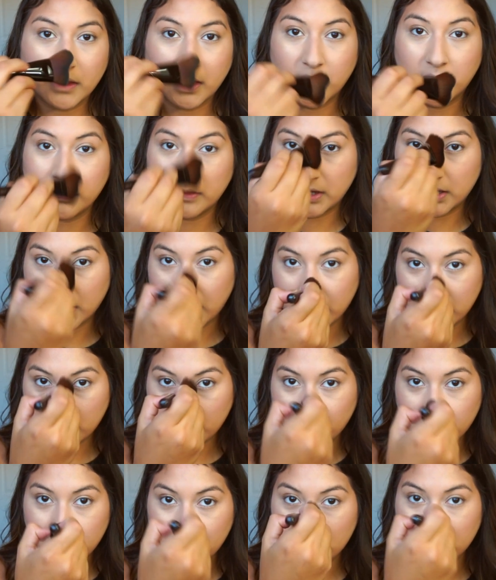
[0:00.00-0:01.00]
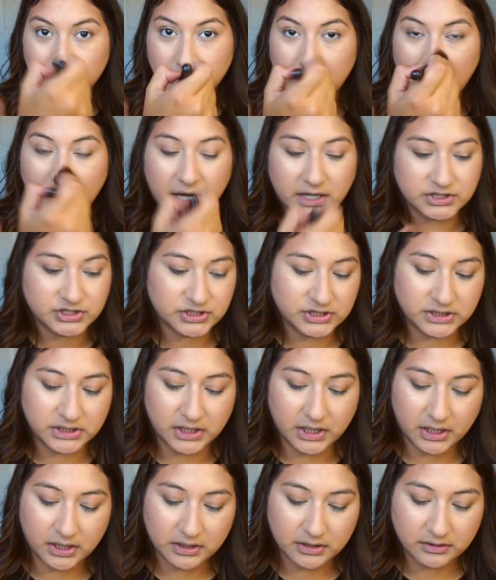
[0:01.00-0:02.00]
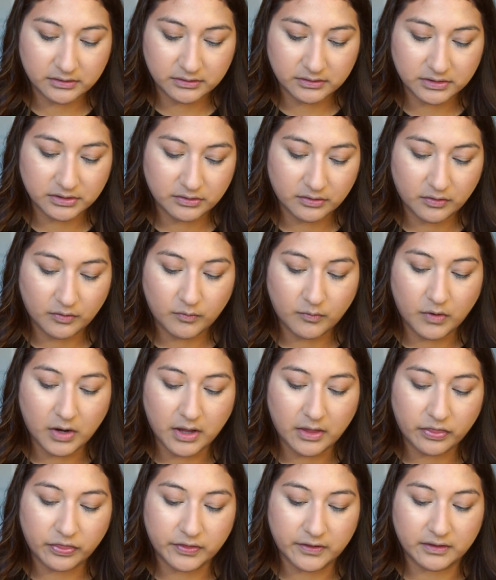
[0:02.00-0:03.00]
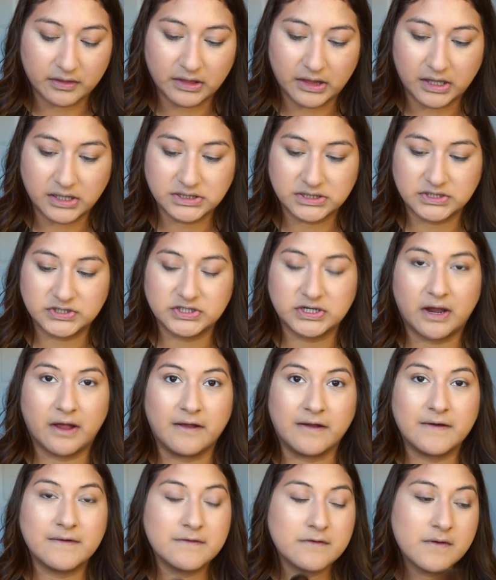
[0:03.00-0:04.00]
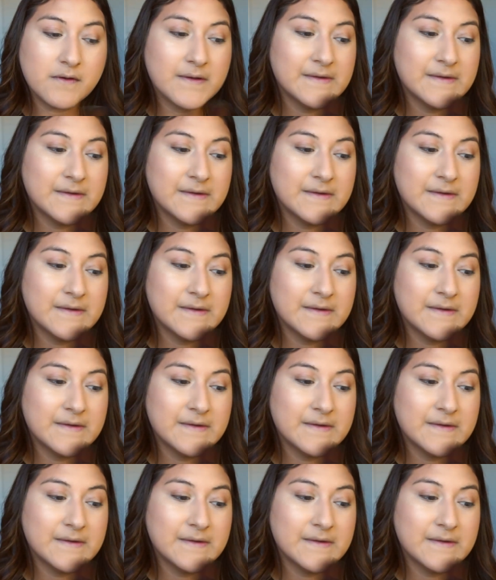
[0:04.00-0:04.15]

And then anywhere you would actually want the light to shine.